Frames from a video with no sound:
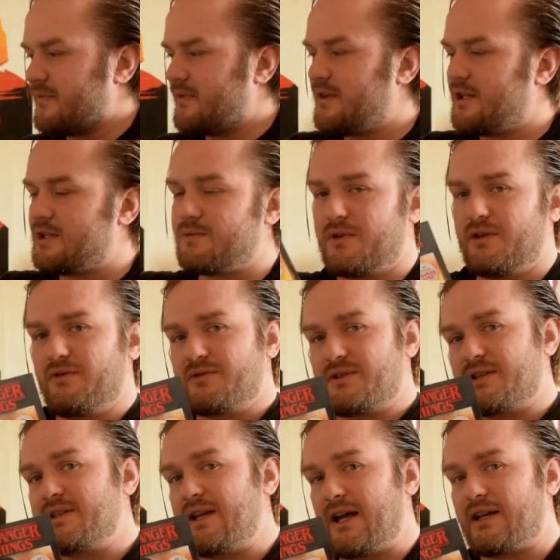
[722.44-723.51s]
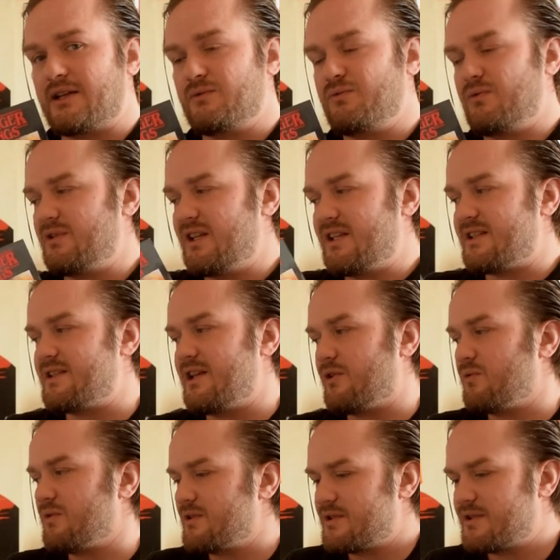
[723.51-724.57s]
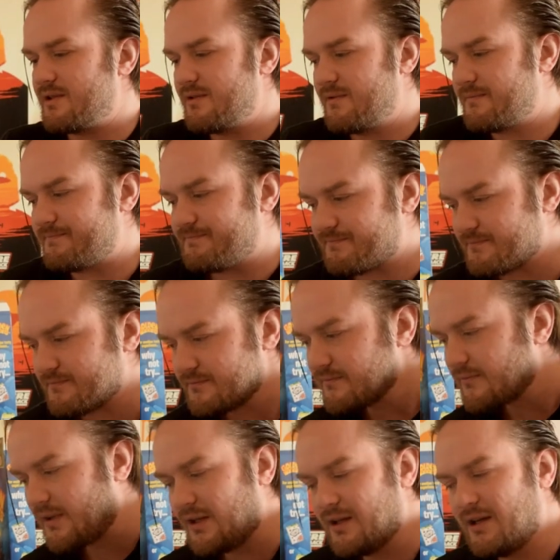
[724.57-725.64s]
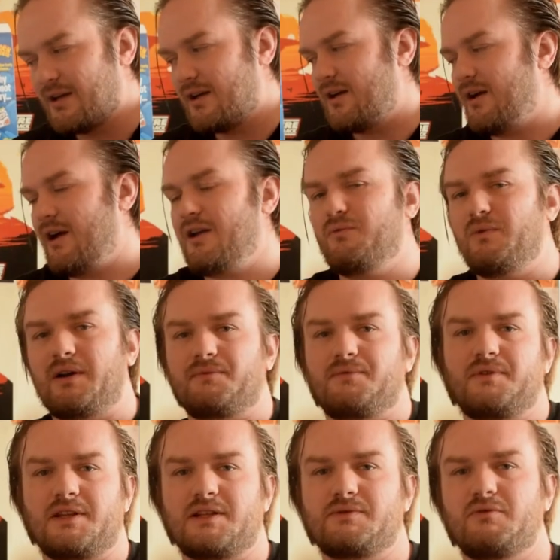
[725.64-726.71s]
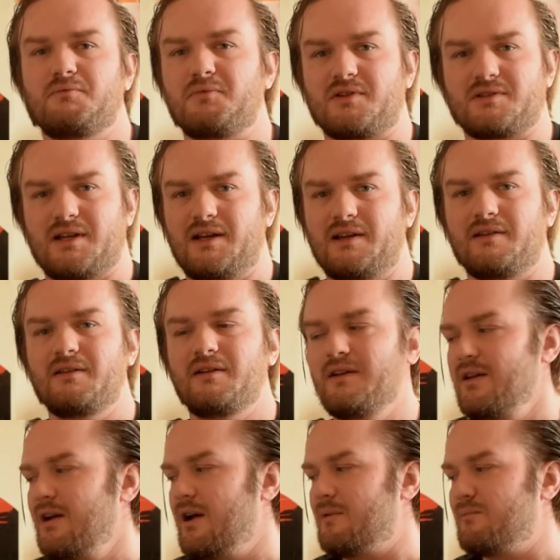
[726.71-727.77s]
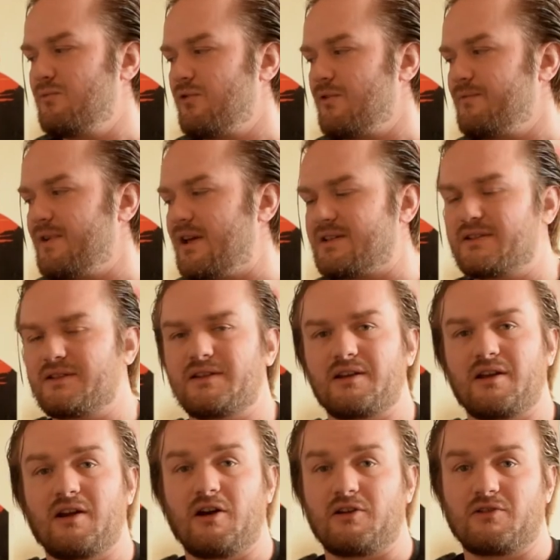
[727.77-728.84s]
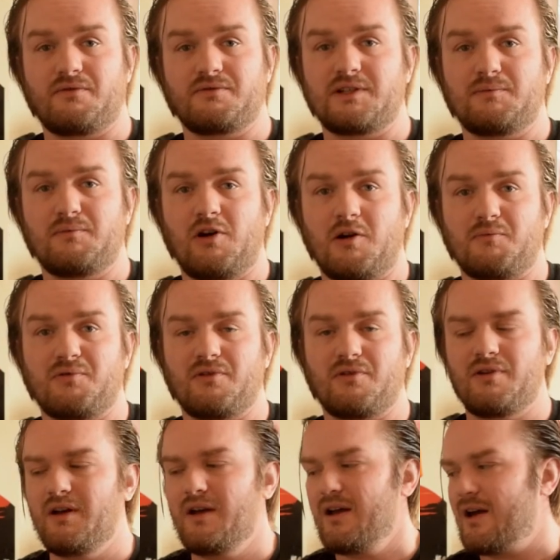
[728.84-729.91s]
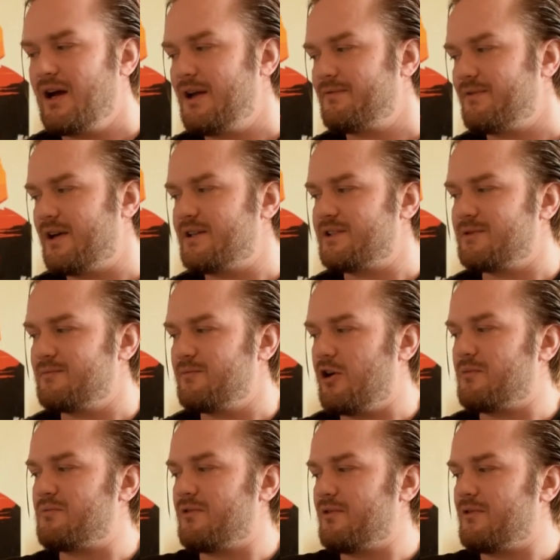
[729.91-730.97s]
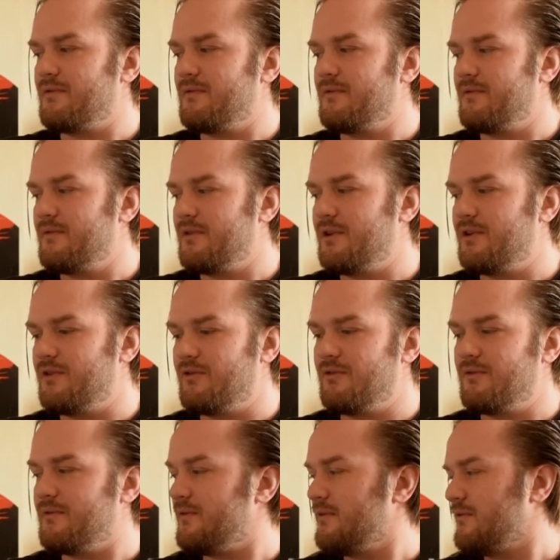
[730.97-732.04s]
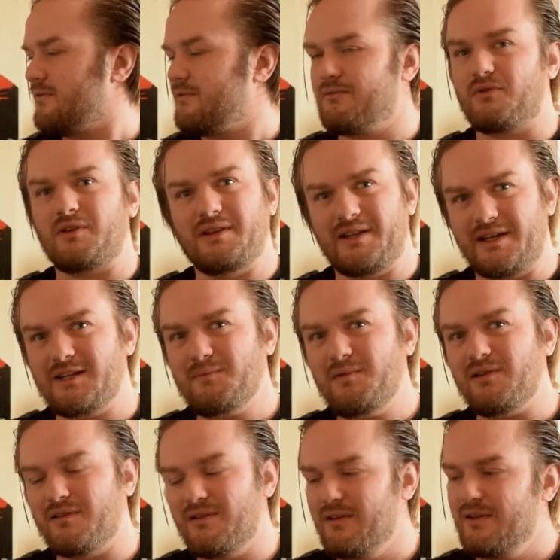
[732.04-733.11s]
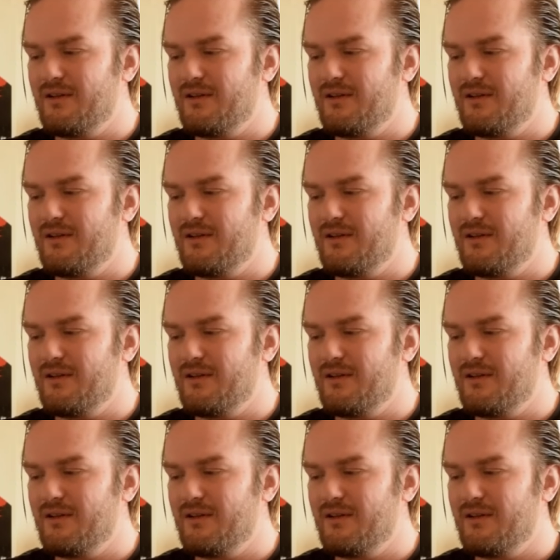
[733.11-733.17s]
this one here is the second one in sequence. I went for this one because I'm more invested in the character of Jim Hopper. I find Jim Hopper, you know, relatable.